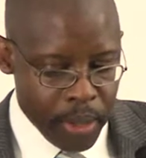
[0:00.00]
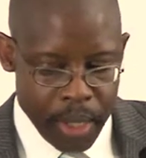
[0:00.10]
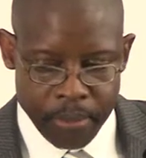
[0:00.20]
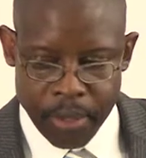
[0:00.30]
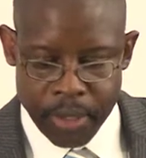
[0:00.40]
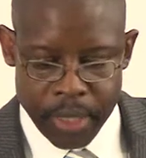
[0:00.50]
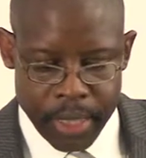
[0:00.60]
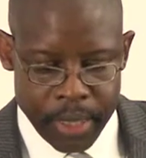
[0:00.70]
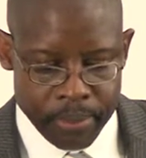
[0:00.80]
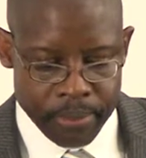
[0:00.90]
I'm going
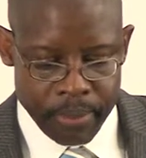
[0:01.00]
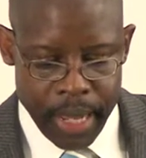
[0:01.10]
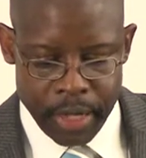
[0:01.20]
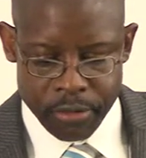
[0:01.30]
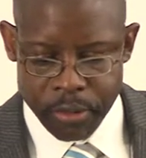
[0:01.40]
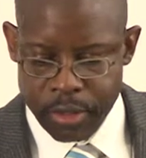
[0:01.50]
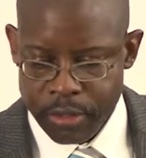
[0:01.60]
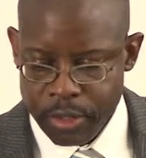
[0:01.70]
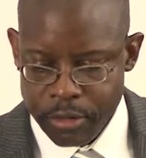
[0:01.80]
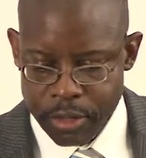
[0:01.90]
to ask Louise
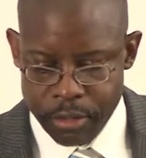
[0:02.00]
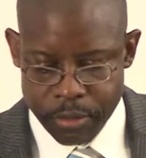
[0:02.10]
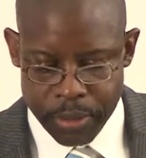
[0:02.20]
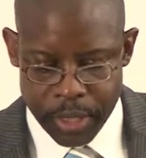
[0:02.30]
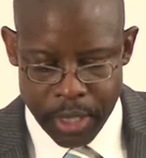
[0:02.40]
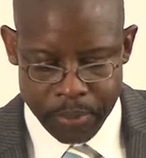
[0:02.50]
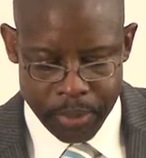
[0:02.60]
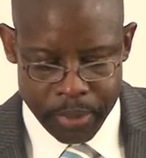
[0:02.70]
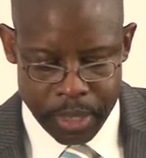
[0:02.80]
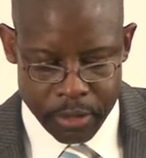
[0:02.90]
just to spend a couple
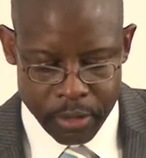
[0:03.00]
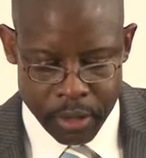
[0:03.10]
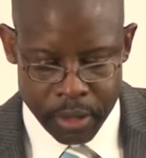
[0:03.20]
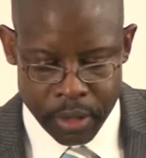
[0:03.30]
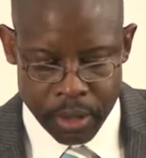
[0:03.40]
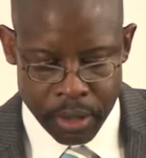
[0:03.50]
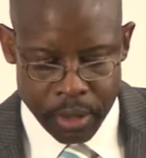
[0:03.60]
of minutes on